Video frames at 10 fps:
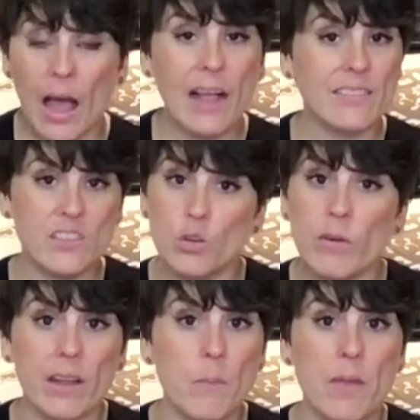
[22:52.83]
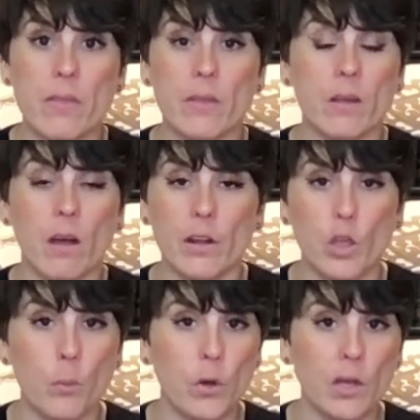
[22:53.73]
Still recommend the
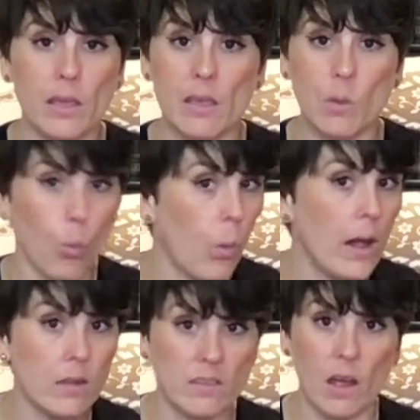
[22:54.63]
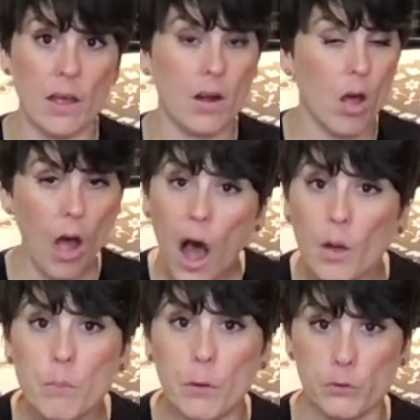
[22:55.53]
audiobook. Well done
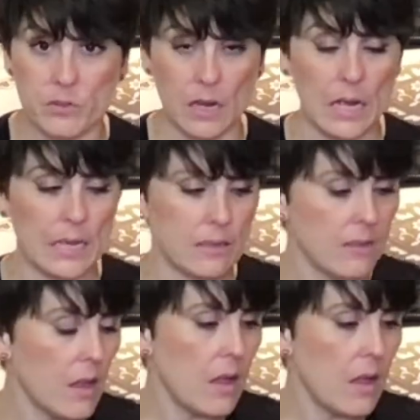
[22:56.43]
on both sides.